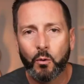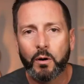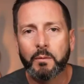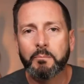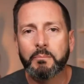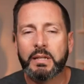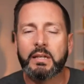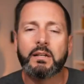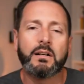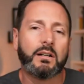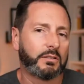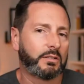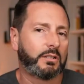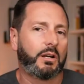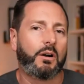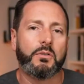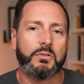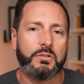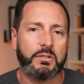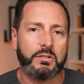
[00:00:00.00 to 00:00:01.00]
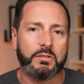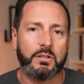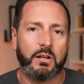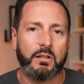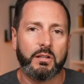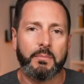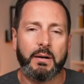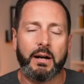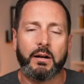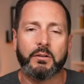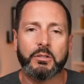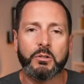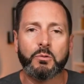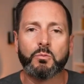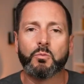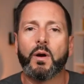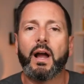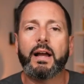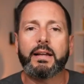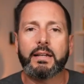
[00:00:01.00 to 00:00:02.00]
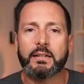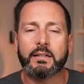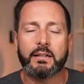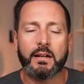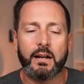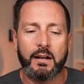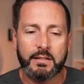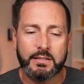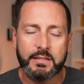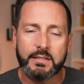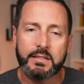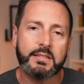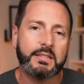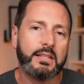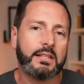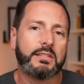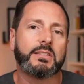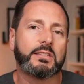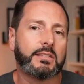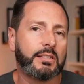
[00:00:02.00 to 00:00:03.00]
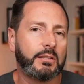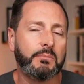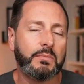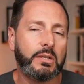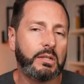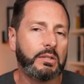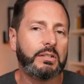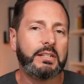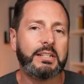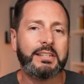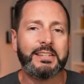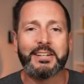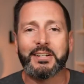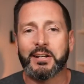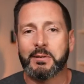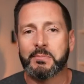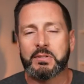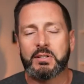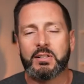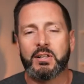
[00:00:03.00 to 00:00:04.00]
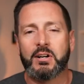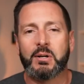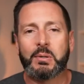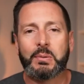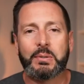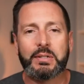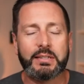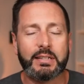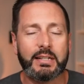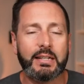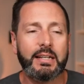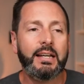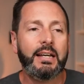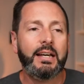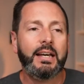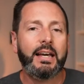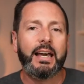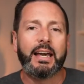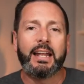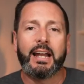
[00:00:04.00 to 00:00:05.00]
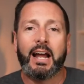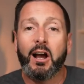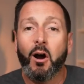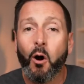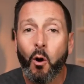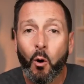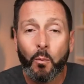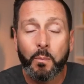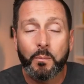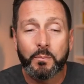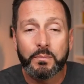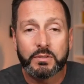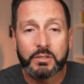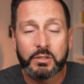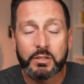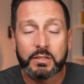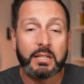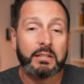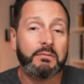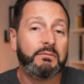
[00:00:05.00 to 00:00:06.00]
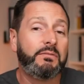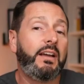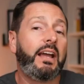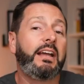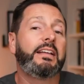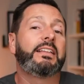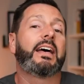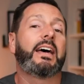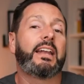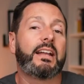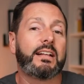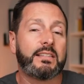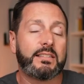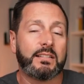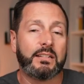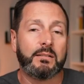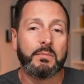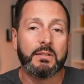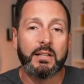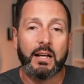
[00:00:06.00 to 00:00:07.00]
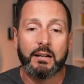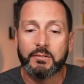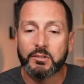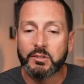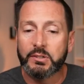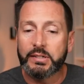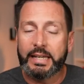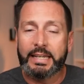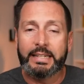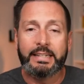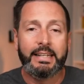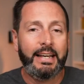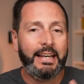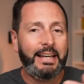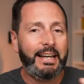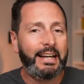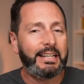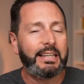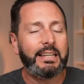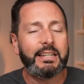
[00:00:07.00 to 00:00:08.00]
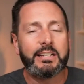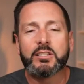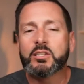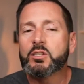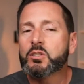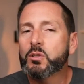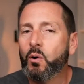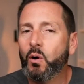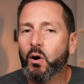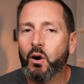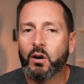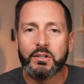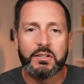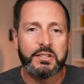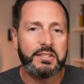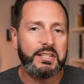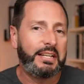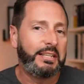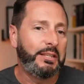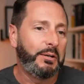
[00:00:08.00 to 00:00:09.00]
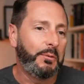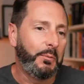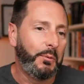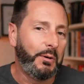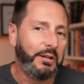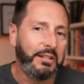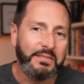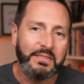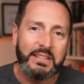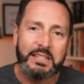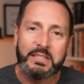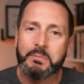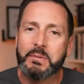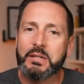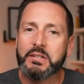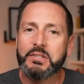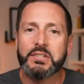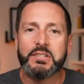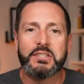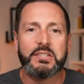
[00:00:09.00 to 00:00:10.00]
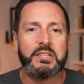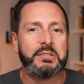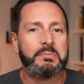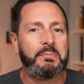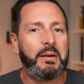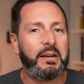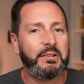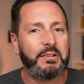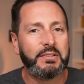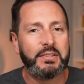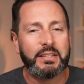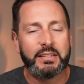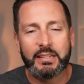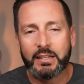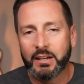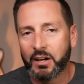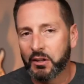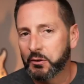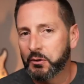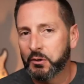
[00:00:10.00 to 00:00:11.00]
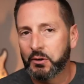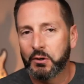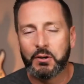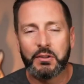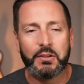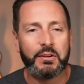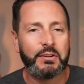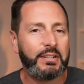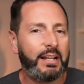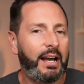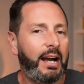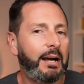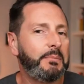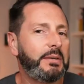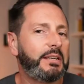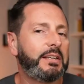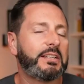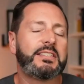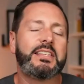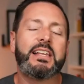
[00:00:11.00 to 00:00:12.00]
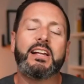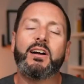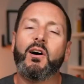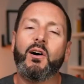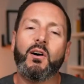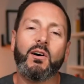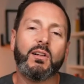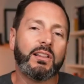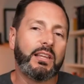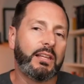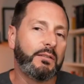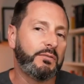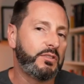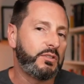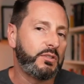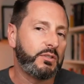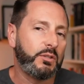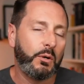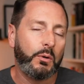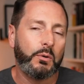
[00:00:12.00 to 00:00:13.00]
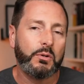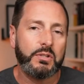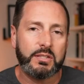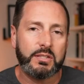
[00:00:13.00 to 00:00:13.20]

what being on the coast is all about. You recognize the sense of community that comes along with it. And I hope to convey that at some level. And again, it's so hard to say that one of these beaches is better than the other or they're not because they all live so